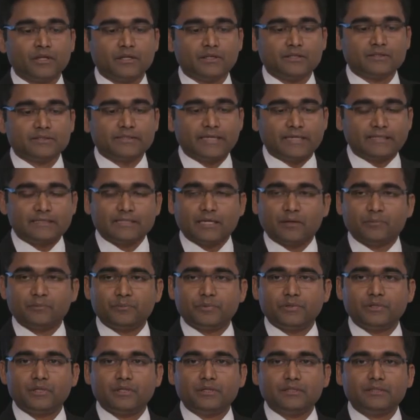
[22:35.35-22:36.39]
set up
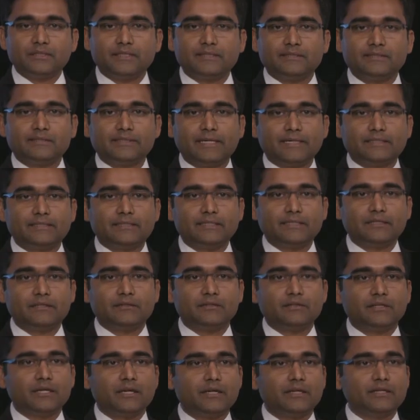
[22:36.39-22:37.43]
this
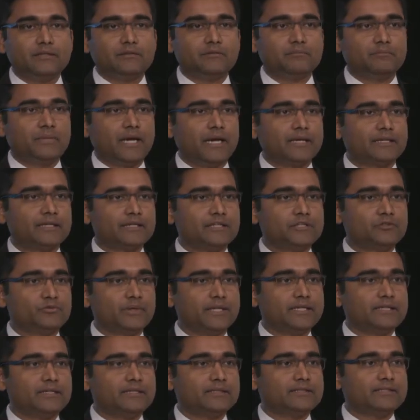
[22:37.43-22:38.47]
setting back in
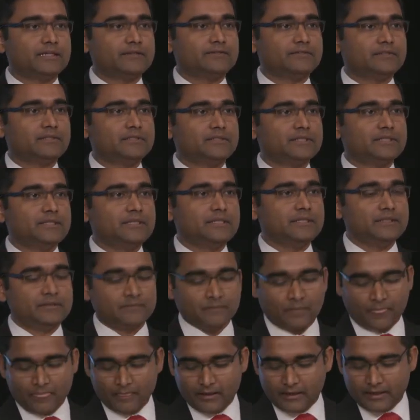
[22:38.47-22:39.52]

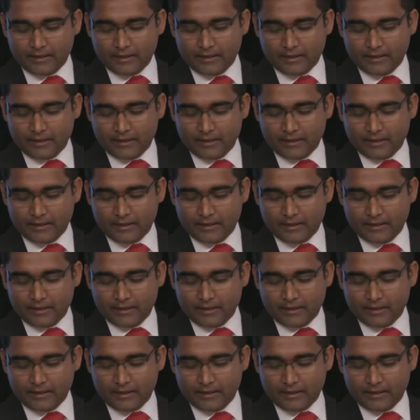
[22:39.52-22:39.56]
2017,